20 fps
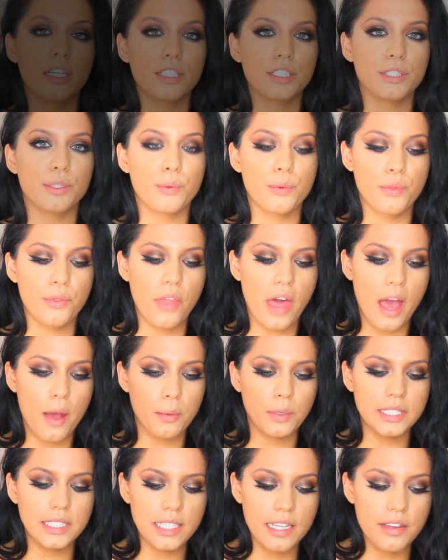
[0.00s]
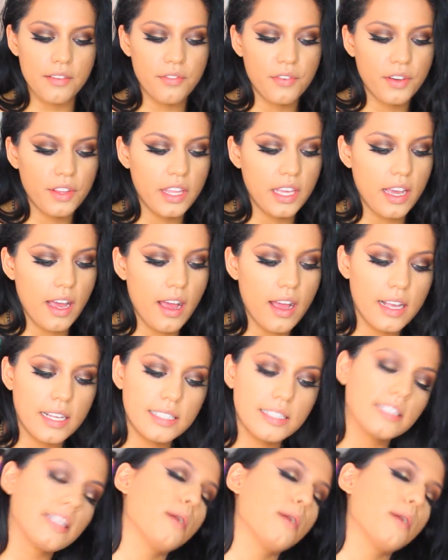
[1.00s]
So that was it for the eyes.